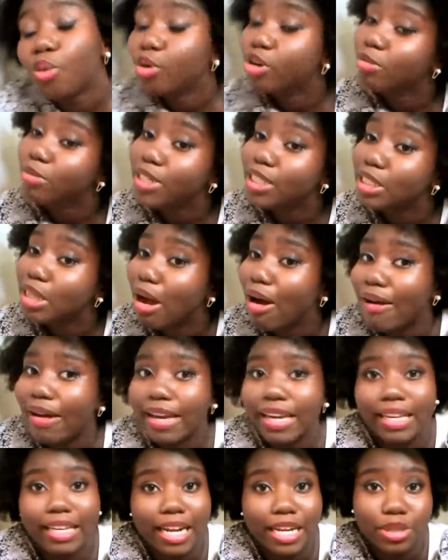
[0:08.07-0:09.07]
we'll be
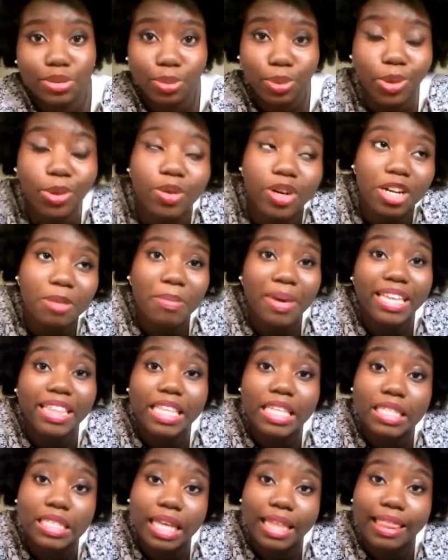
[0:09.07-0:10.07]
talking, and I sort of want to make
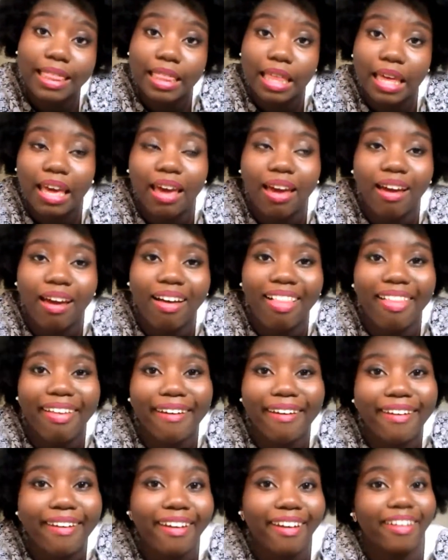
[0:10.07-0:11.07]
this a thing,
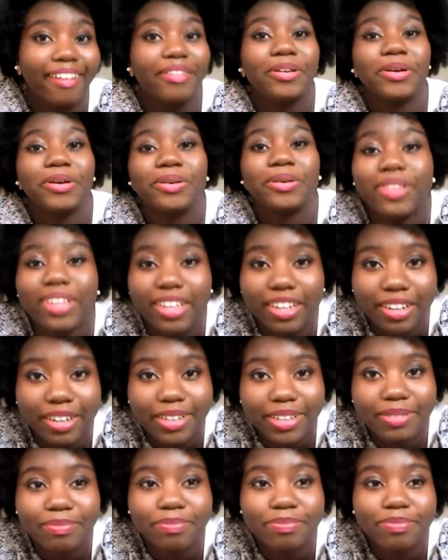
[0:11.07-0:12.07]
like, I don't know, like
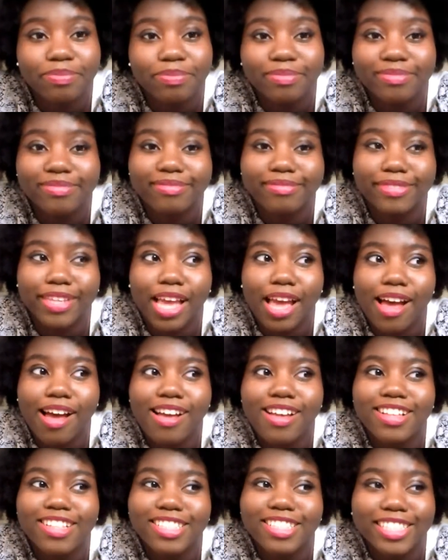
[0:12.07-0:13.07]
a
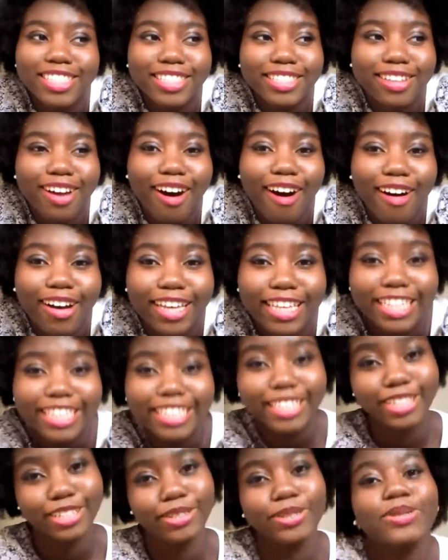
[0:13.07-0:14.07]
Talky
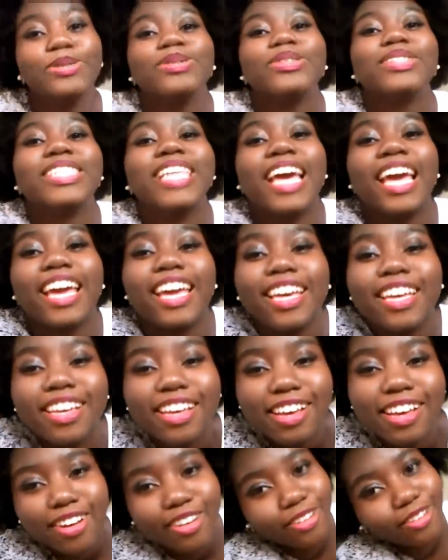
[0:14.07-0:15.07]
Tuesday,
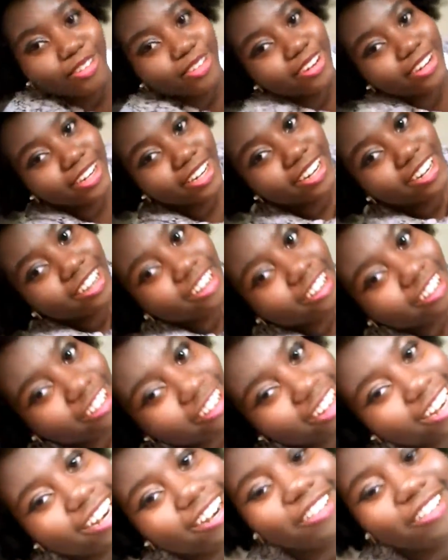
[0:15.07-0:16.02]
or I